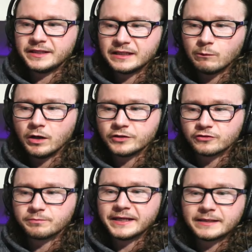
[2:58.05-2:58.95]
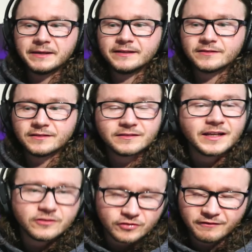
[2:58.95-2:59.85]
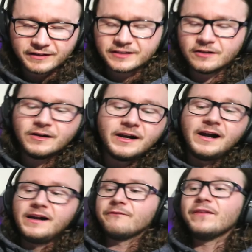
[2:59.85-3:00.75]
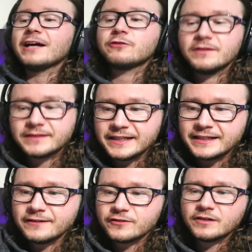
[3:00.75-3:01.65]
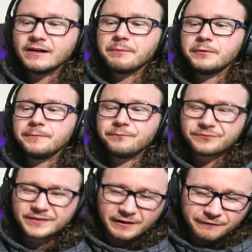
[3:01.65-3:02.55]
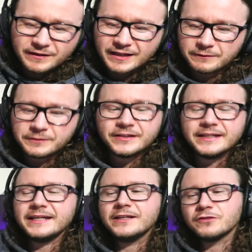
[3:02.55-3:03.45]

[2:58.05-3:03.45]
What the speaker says: And I want to just make amends and say sorry. You know, that's what I'm thinking is going to happen. I feel like we've seen it in